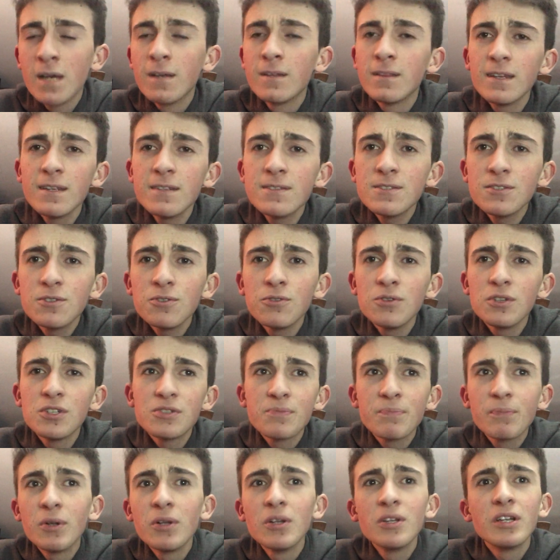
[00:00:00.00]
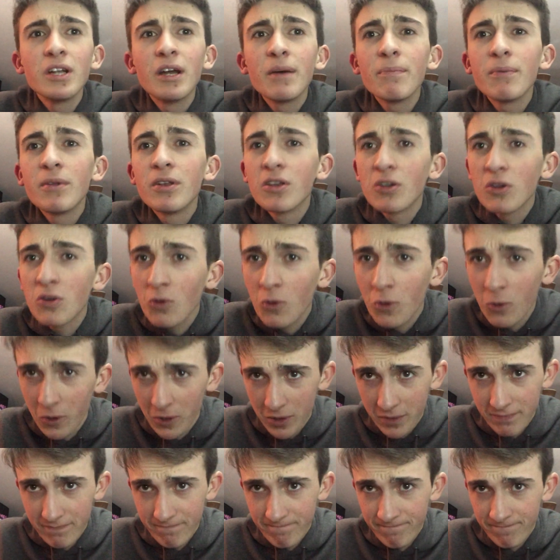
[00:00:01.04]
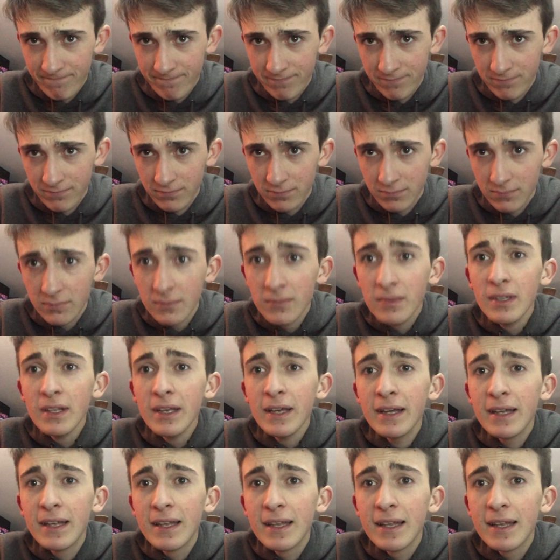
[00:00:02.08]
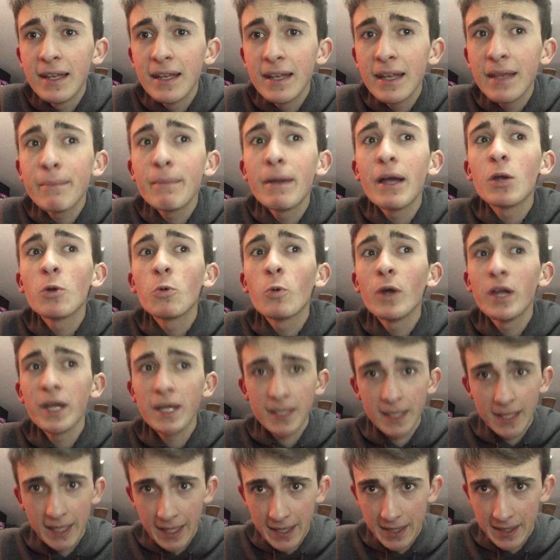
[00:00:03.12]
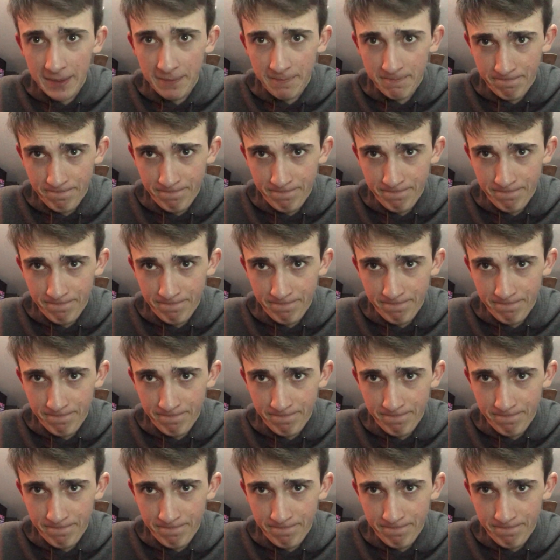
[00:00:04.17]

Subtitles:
This dude is pulling up on the court like my granddaddy.